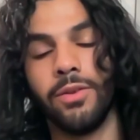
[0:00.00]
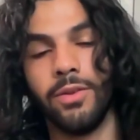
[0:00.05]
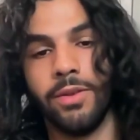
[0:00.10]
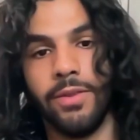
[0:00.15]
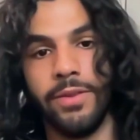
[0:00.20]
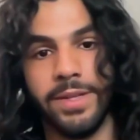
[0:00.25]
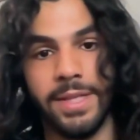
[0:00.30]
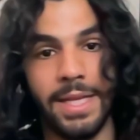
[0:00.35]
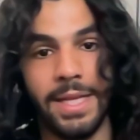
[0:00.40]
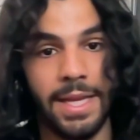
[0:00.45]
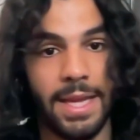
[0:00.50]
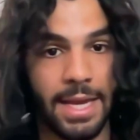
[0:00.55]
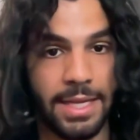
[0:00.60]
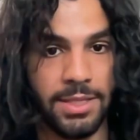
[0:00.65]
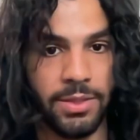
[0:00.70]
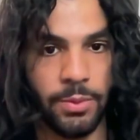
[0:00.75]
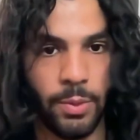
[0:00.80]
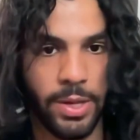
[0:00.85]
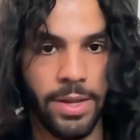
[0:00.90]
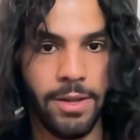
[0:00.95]
to the
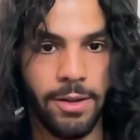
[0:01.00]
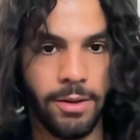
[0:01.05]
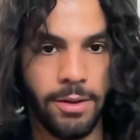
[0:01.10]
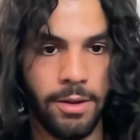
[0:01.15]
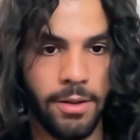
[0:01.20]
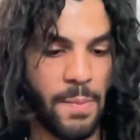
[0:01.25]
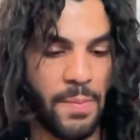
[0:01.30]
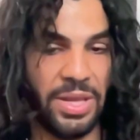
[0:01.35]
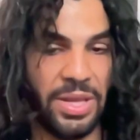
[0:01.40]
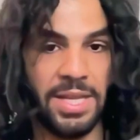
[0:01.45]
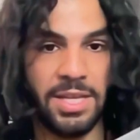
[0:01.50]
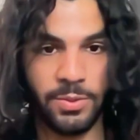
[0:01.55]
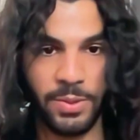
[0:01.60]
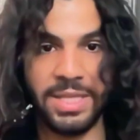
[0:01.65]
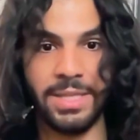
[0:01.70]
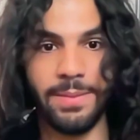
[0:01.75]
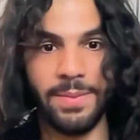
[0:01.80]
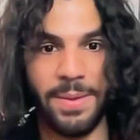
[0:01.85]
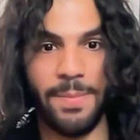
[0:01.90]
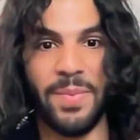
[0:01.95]
Guess one, but this
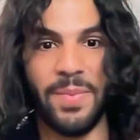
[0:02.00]
one's a bit